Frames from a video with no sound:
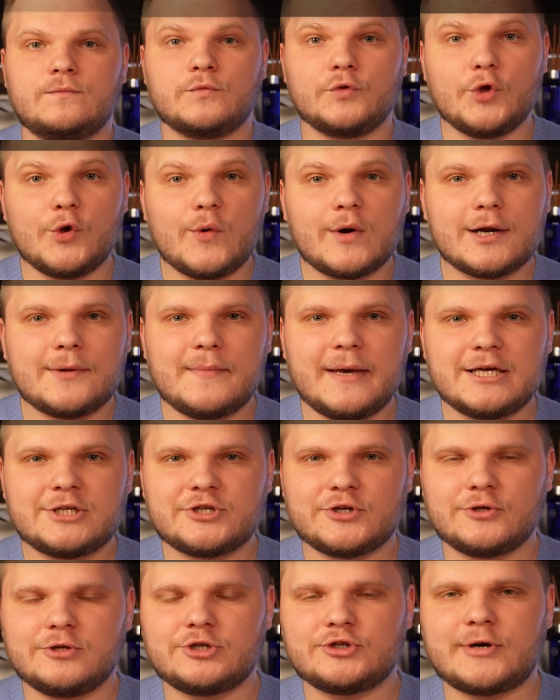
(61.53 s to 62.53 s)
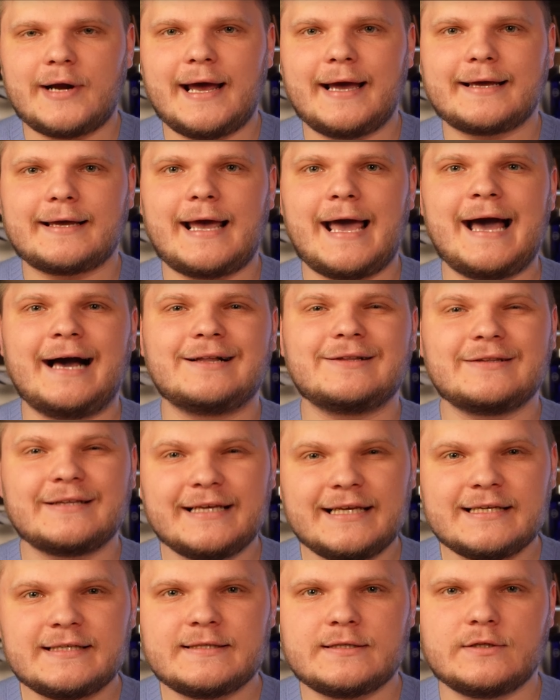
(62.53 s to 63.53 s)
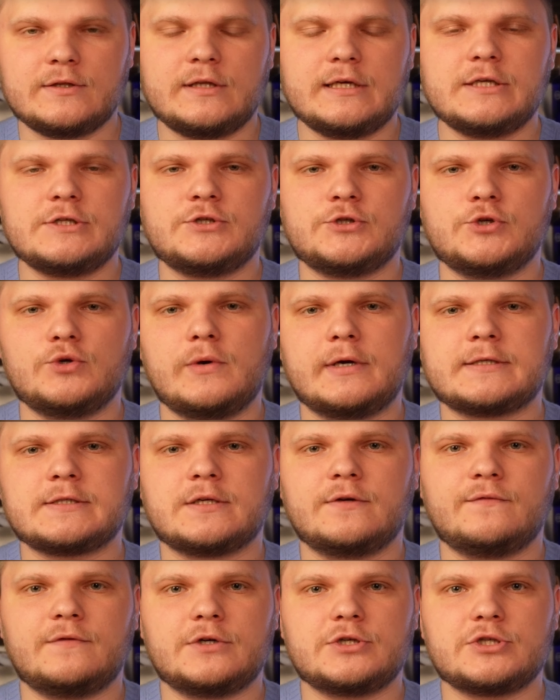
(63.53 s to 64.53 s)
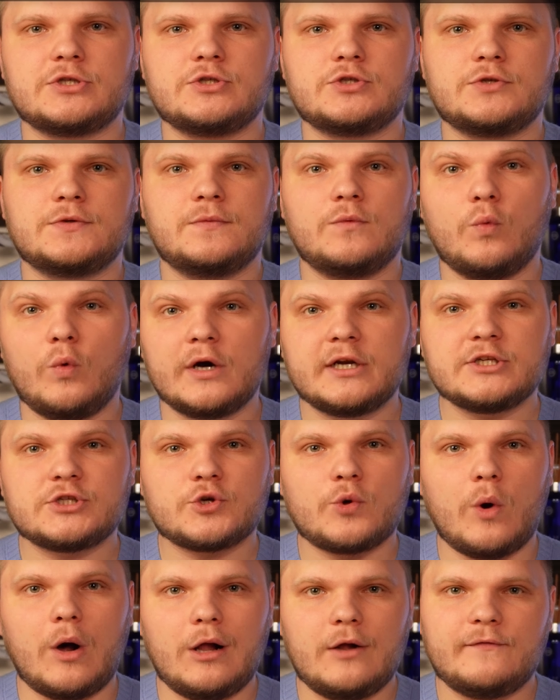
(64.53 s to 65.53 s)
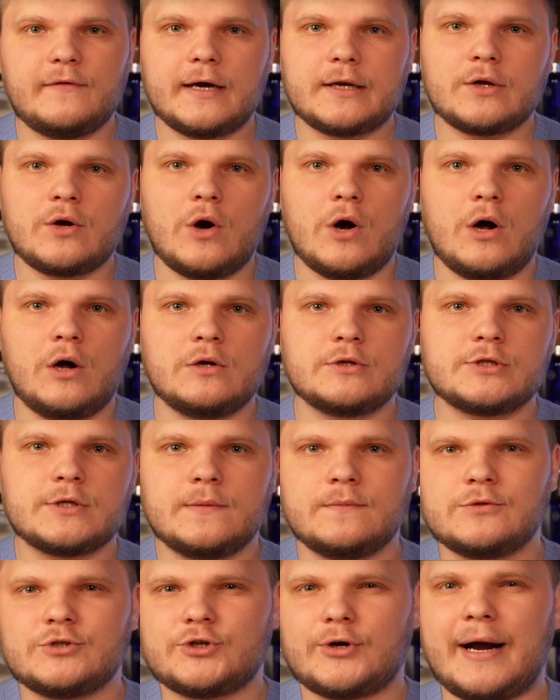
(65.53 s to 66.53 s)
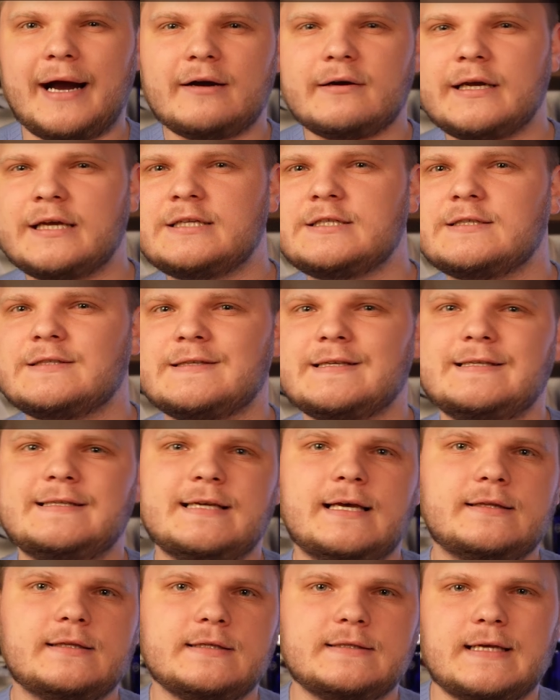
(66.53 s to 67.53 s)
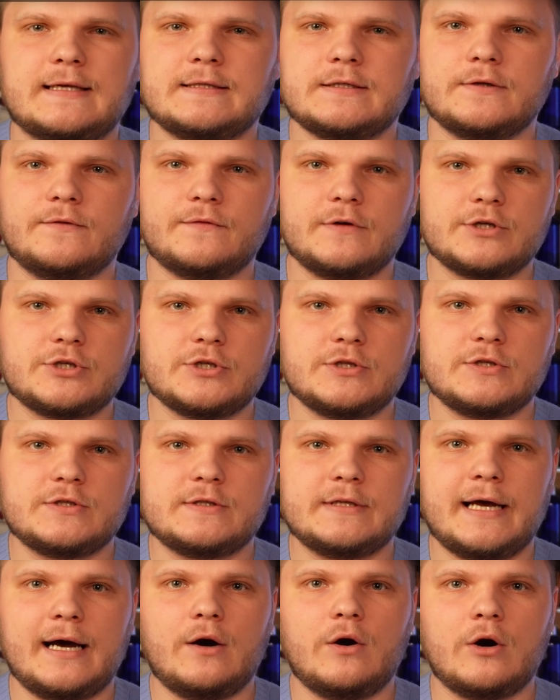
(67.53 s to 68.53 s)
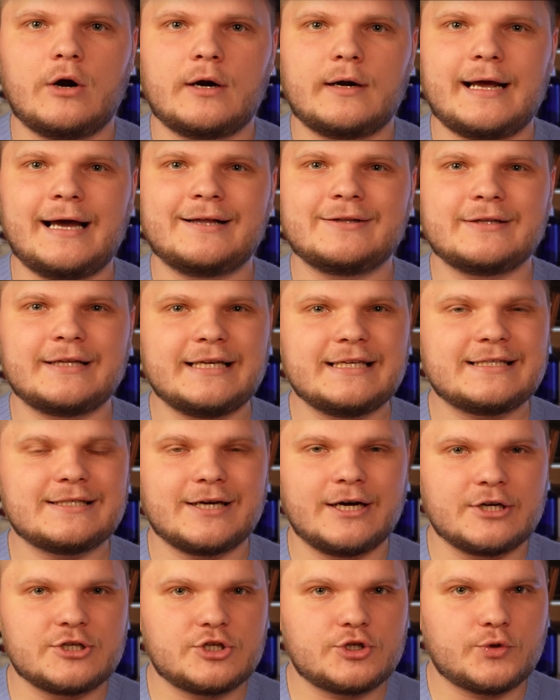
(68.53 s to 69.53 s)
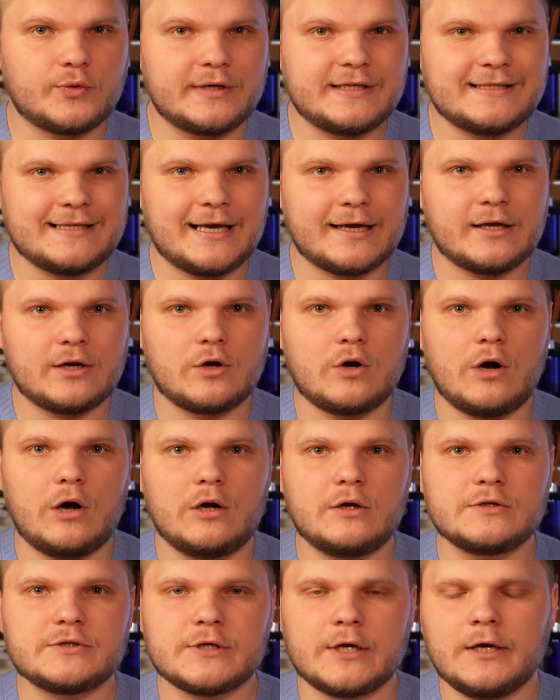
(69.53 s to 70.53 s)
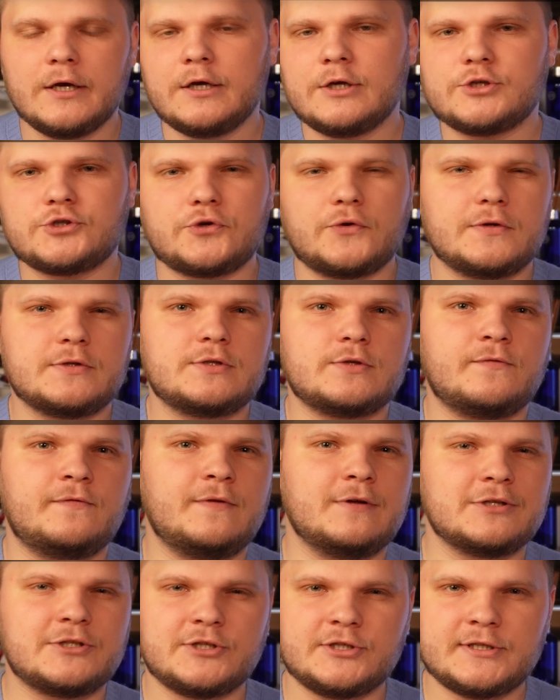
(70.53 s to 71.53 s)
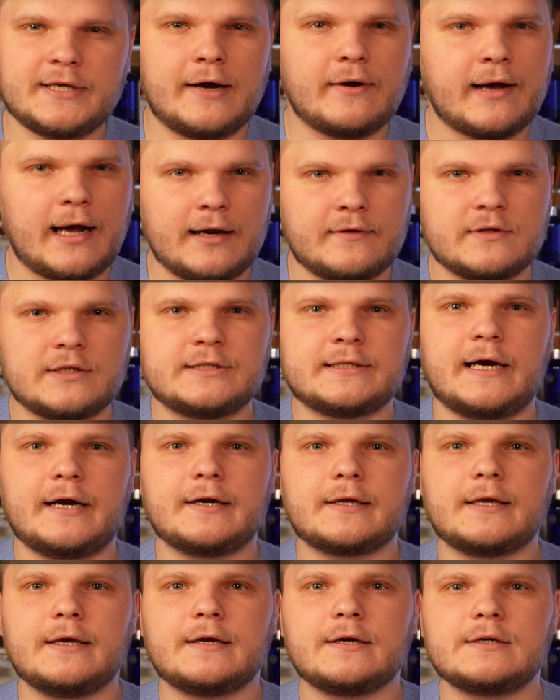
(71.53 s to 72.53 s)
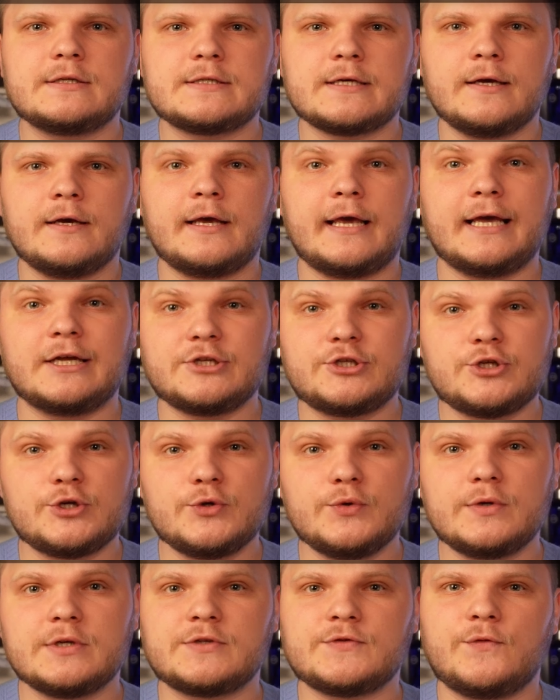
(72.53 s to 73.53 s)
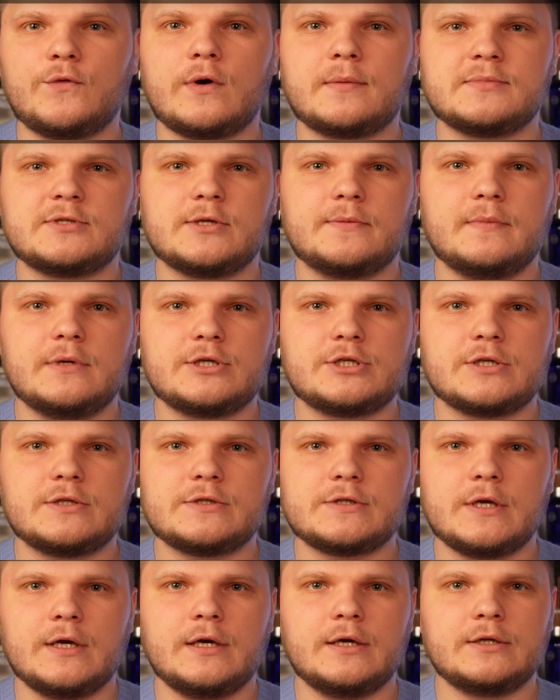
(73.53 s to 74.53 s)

You want to make sure you track at least these 2 as conversions. 1 is qualified calls. So our agency set these as conversions that are at least 120-second calls, so it filters out kind of the tire kickers. And 2 is form submissions.